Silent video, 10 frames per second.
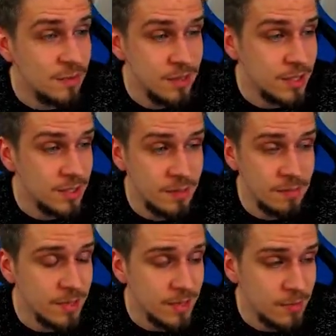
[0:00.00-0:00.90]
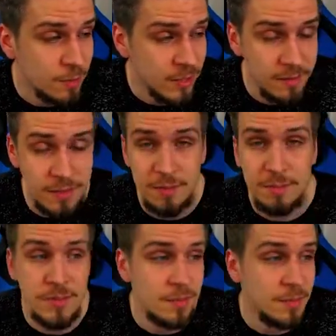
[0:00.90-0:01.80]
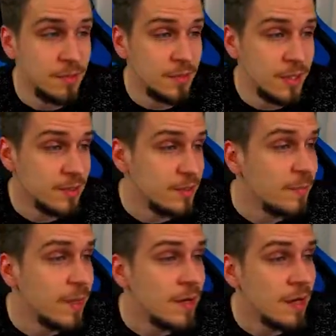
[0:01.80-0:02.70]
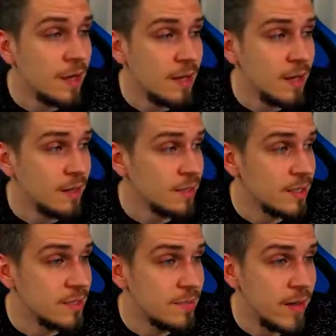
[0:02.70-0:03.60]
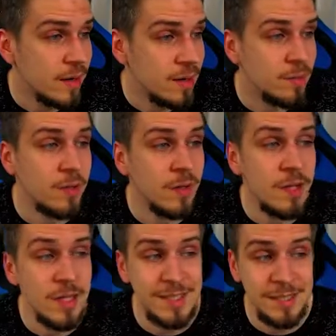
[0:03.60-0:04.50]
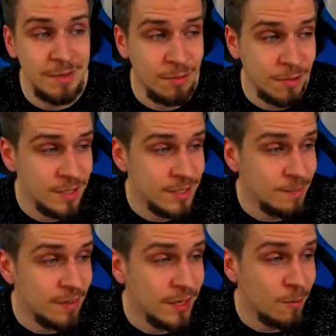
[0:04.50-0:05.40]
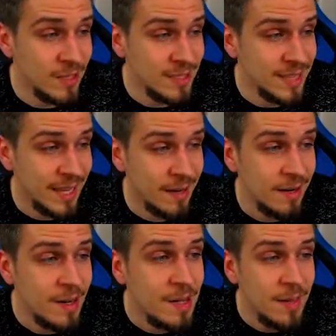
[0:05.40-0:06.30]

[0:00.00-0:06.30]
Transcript: just does whatever CPU does, and it doesn't matter. Let's just run this play once again.